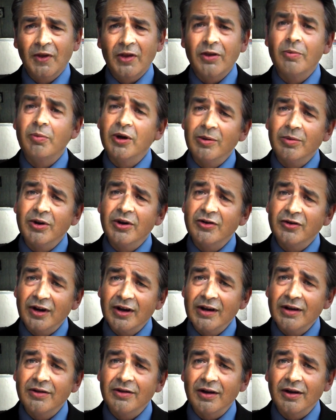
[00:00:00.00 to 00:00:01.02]
the
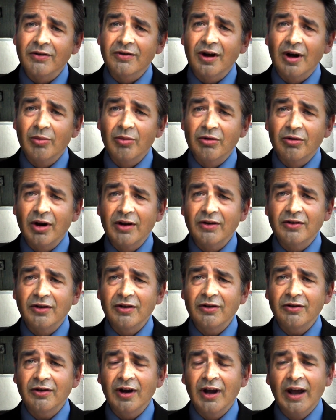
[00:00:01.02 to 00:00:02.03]
BBC thinks I'm a
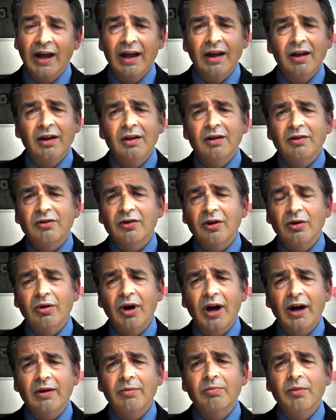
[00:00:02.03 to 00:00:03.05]
racist, so
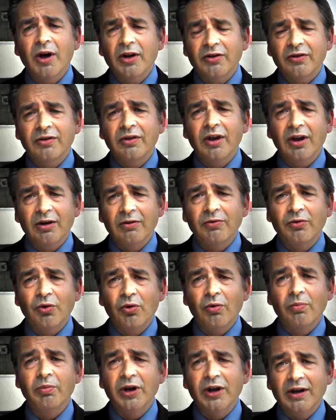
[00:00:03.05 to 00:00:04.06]
I must
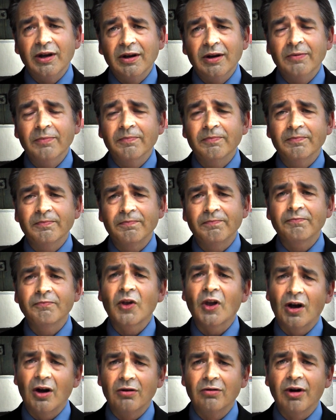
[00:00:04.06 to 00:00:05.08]
therefore be
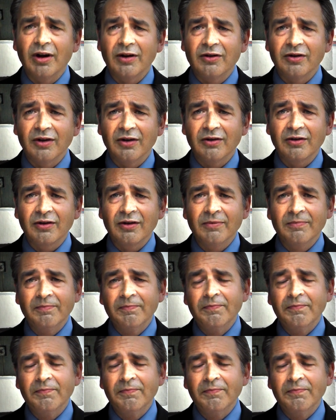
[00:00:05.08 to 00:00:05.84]
a racist.